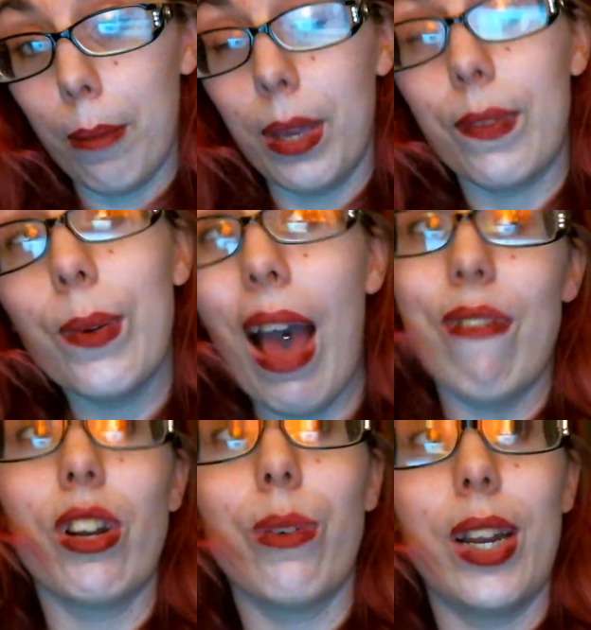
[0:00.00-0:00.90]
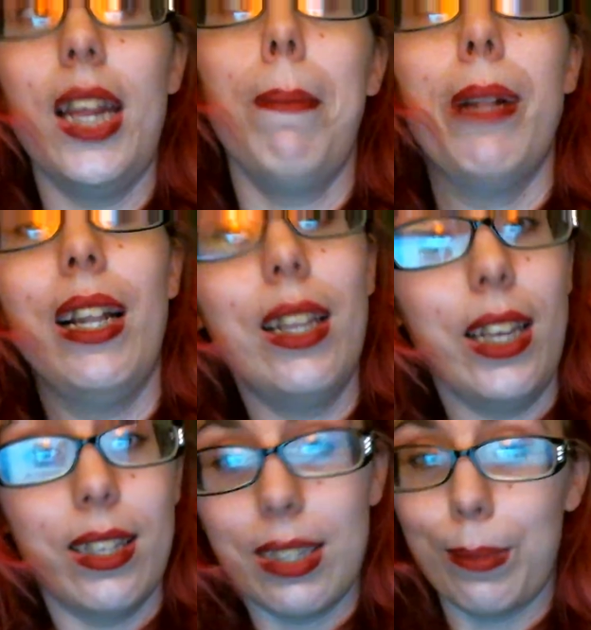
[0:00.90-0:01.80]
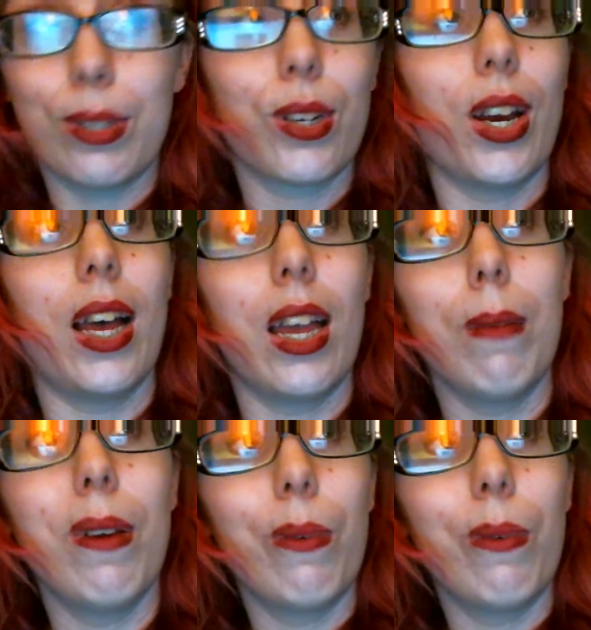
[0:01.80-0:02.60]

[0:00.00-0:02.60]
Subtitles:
If you haven't already, please subscribe.